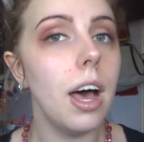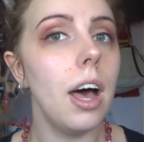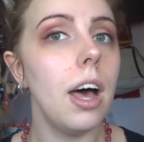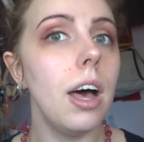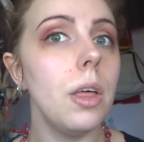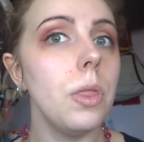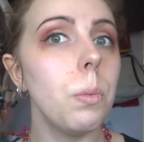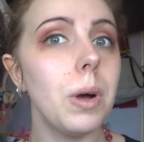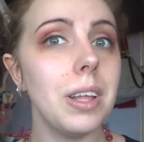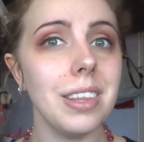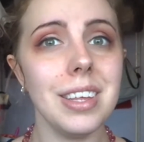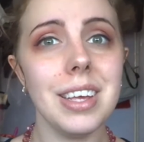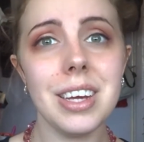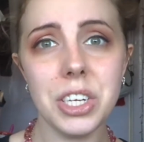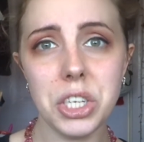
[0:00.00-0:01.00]
The one
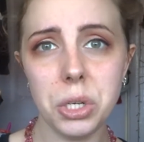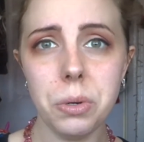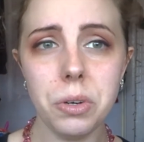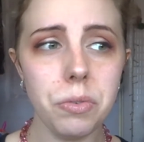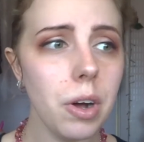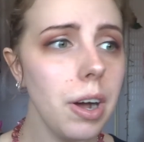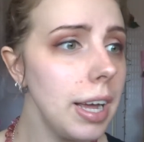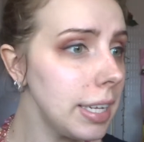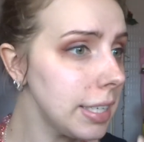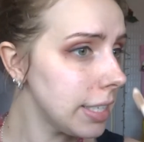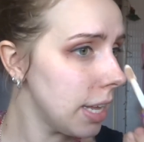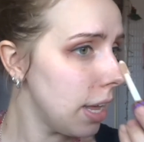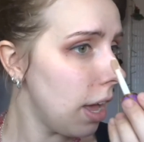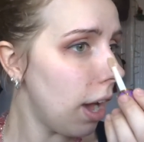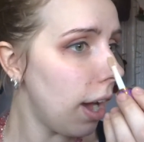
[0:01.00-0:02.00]
thing I do advise,
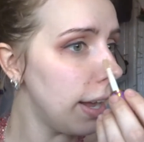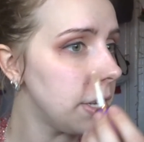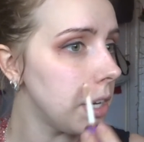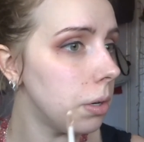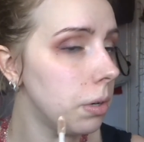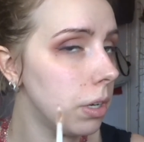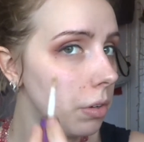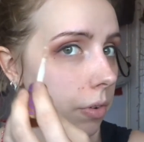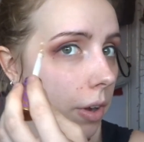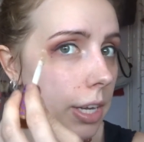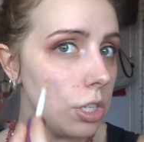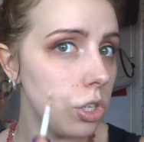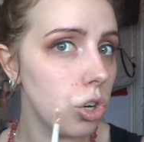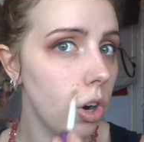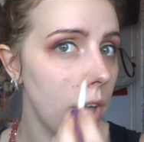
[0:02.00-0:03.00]
I don't
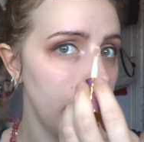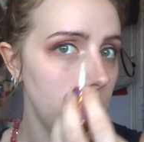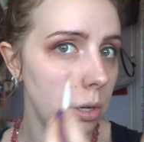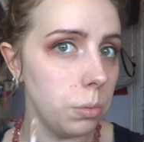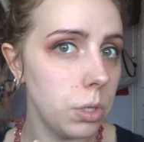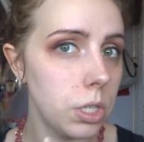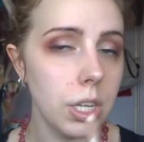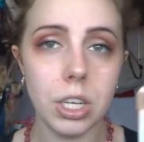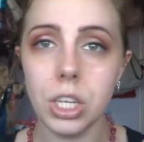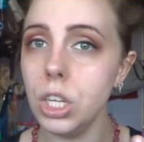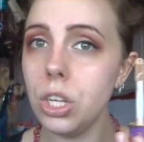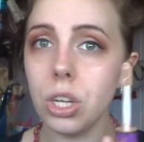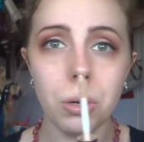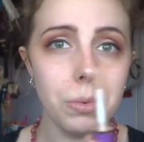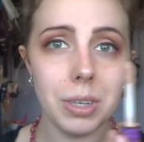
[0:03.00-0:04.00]
advise triangles. You
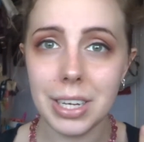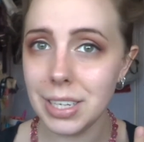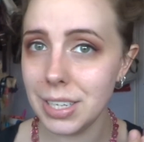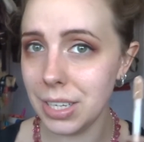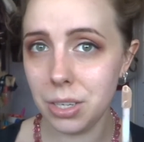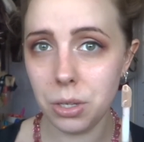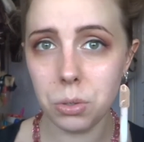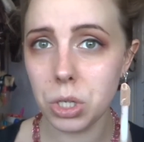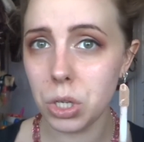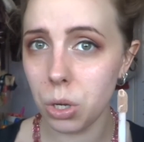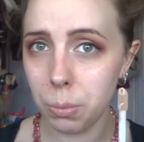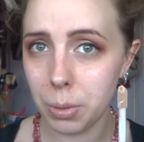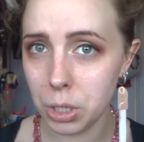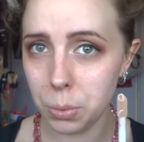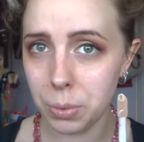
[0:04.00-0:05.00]
don't need to use so
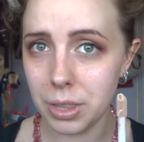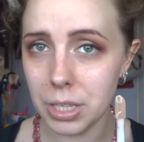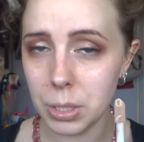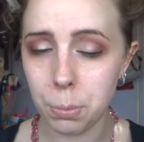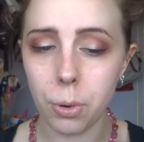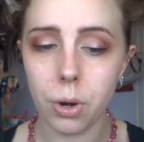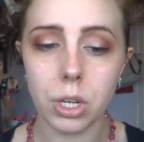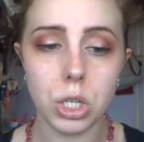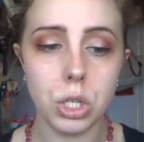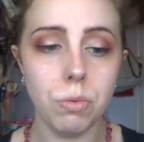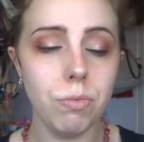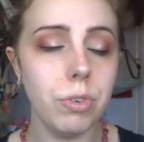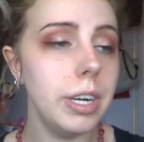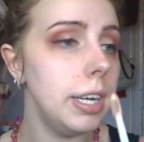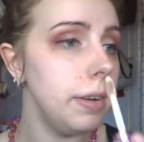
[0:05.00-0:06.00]
much with this product, you
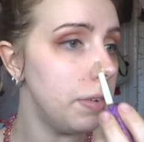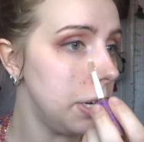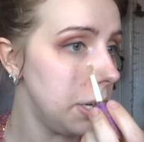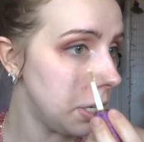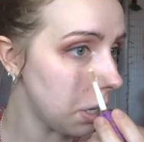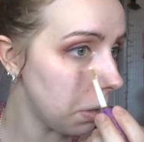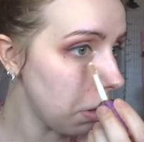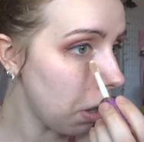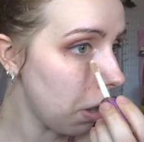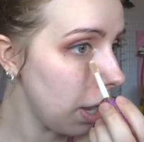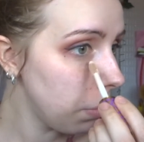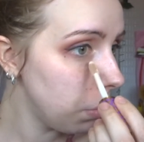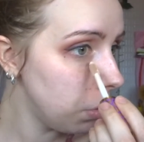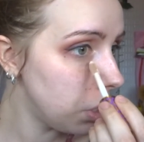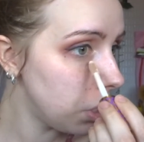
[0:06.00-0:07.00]
really don't. I
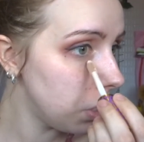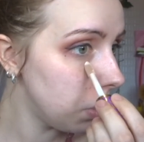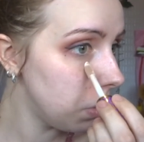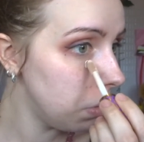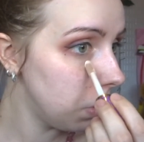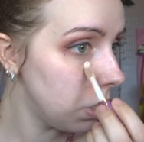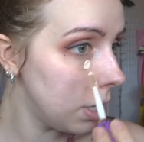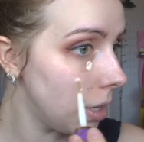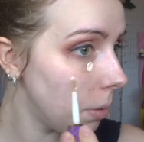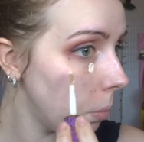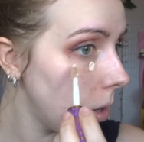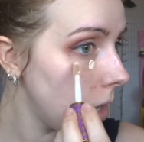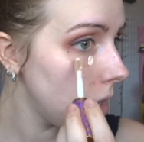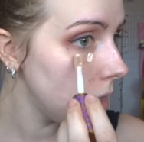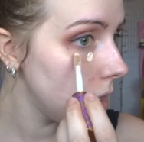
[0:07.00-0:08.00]
will do
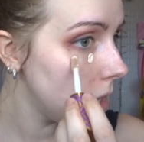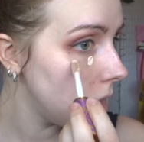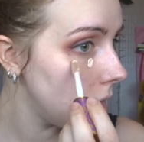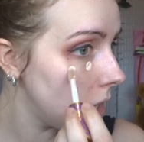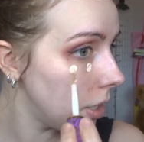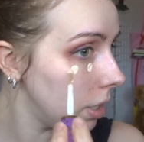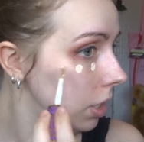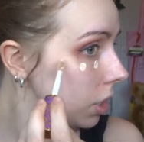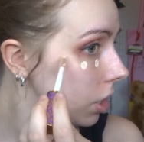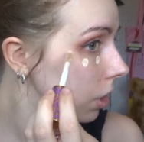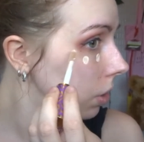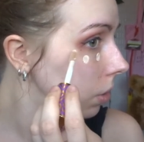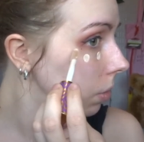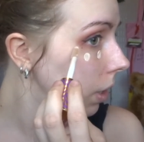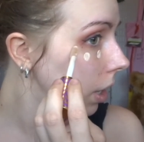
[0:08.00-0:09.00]
1,
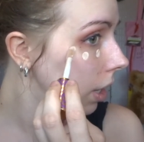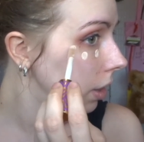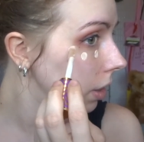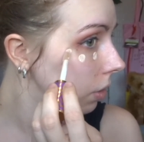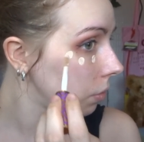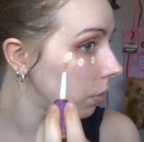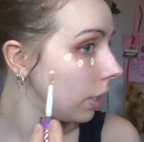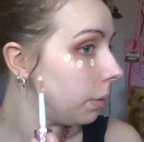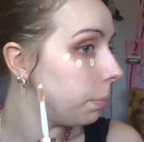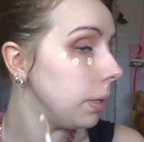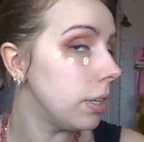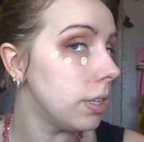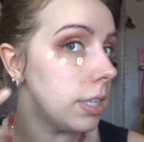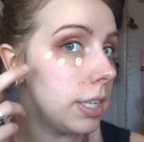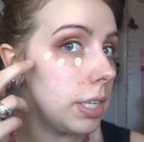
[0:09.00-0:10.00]
2 and 3,
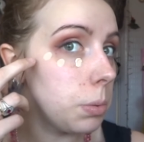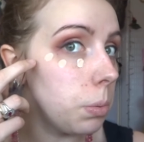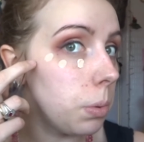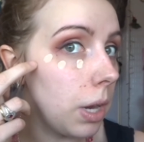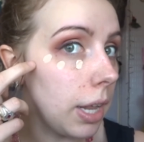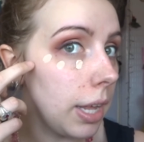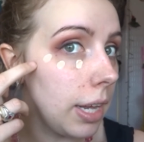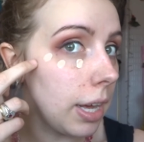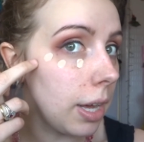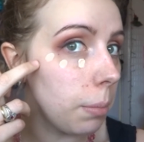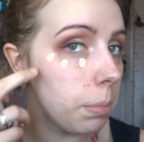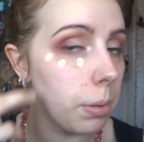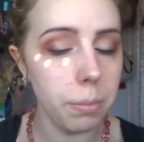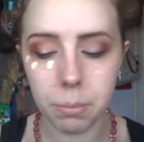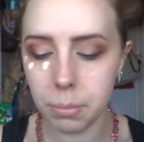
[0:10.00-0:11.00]
because this will clean
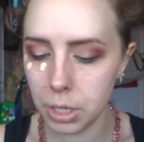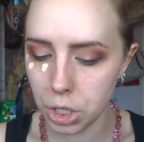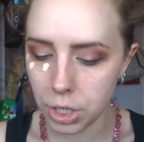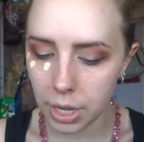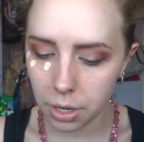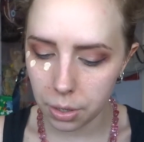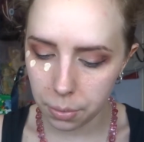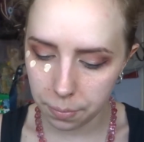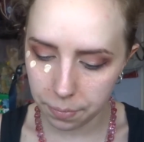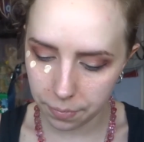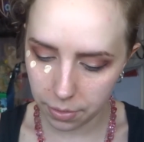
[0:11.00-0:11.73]
up my shadow.